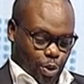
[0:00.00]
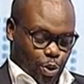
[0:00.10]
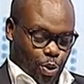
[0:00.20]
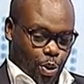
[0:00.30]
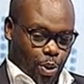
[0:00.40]

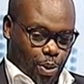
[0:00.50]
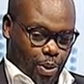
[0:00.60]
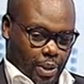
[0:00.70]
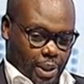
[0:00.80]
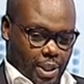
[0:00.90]
to know
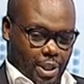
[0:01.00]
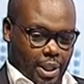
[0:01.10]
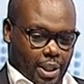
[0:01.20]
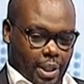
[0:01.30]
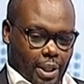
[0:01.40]
is
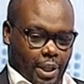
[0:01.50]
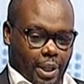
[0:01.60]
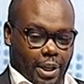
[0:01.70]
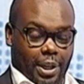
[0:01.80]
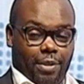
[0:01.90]

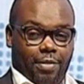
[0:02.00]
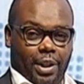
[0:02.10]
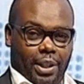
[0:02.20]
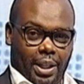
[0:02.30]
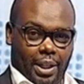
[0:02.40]
that
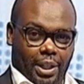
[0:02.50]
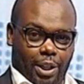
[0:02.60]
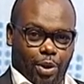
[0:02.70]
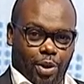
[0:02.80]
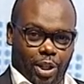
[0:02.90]
even the
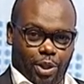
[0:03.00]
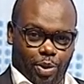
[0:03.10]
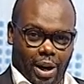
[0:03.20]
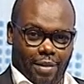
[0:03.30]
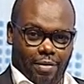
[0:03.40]
dog that you
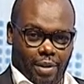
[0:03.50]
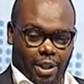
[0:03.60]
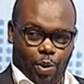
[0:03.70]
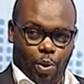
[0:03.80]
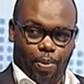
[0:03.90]
have at
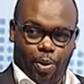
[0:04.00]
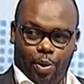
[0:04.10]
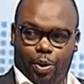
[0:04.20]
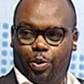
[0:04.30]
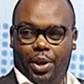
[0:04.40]
home
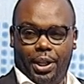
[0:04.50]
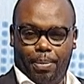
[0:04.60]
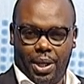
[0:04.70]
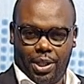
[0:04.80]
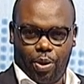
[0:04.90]
or your
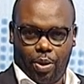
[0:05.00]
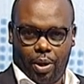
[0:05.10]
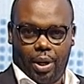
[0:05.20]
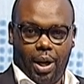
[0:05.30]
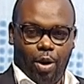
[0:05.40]
neighbor's
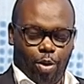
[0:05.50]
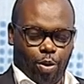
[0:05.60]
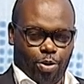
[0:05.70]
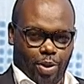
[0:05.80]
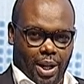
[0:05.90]
dog
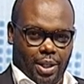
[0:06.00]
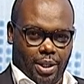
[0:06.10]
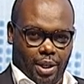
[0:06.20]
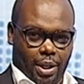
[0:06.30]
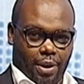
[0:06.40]
also has
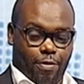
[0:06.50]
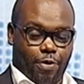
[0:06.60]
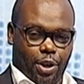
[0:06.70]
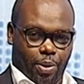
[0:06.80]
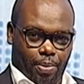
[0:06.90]

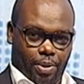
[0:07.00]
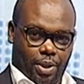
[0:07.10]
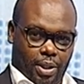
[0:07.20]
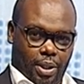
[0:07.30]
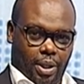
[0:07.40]

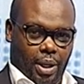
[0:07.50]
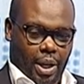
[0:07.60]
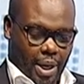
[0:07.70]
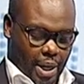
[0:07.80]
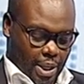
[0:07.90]
freedoms
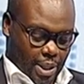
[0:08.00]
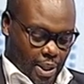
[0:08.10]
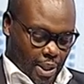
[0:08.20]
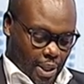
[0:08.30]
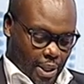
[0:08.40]
and as
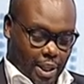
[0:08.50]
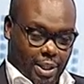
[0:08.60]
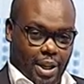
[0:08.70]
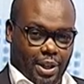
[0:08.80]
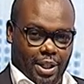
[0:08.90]
uh,
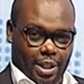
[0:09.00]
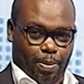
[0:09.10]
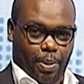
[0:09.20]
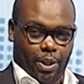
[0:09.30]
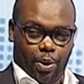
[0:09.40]
Dr. has
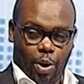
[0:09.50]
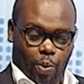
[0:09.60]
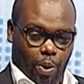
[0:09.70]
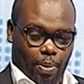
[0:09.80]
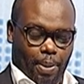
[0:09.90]
explained,
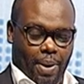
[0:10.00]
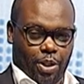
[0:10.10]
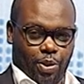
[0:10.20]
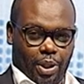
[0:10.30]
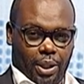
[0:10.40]
we'll be back
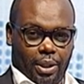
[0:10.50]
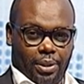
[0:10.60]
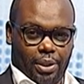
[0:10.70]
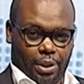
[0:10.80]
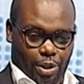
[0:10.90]
shortly.
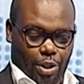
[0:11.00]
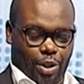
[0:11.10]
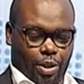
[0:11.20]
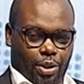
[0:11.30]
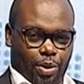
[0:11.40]

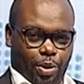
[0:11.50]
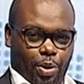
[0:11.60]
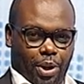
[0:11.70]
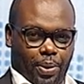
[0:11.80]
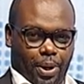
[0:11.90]
Don't go
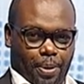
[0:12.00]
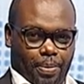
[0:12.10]
anywhere.